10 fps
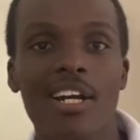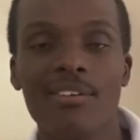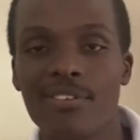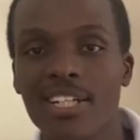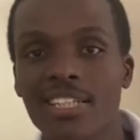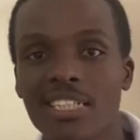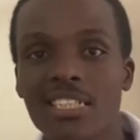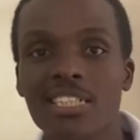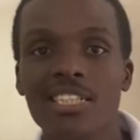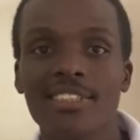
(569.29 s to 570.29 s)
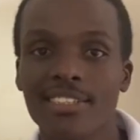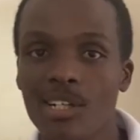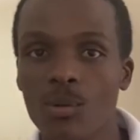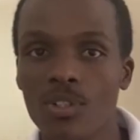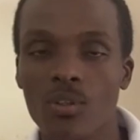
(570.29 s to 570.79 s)
a flattened
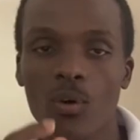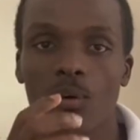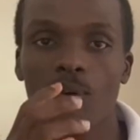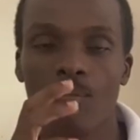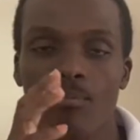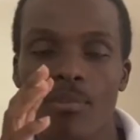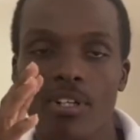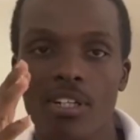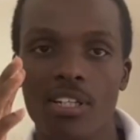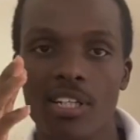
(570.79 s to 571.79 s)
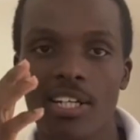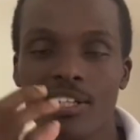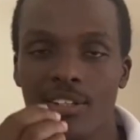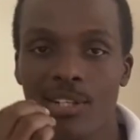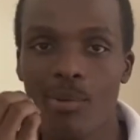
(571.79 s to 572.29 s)
snout, or
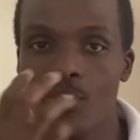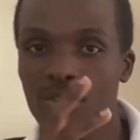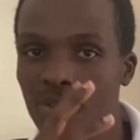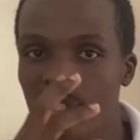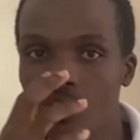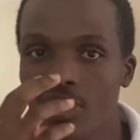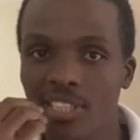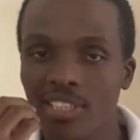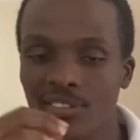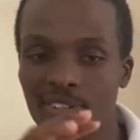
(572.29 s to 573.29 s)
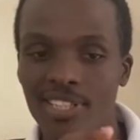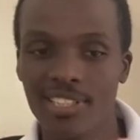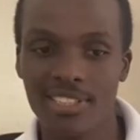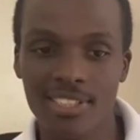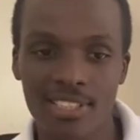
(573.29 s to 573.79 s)
the mouth region is
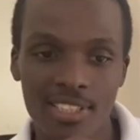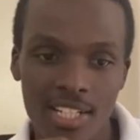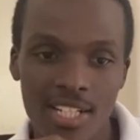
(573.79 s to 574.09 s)
flattened.